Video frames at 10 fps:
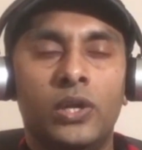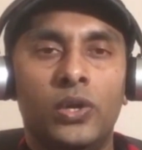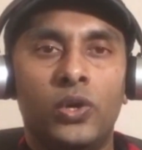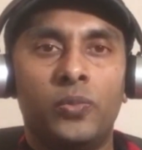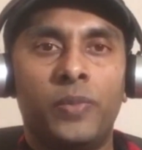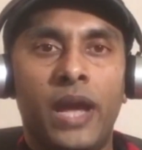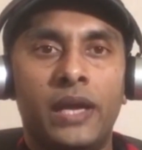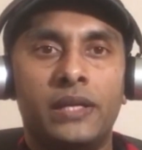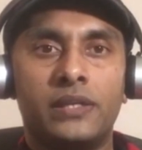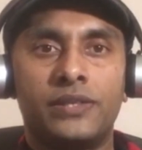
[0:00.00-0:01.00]
no
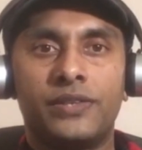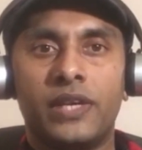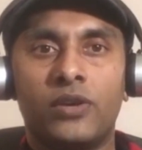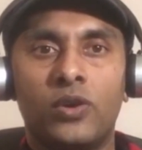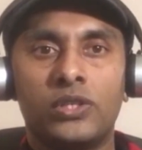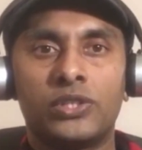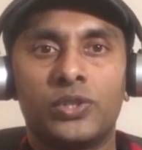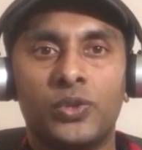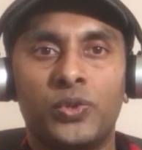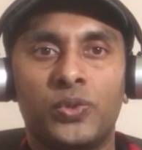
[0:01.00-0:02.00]
bad records
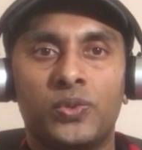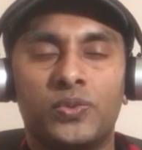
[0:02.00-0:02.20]
too.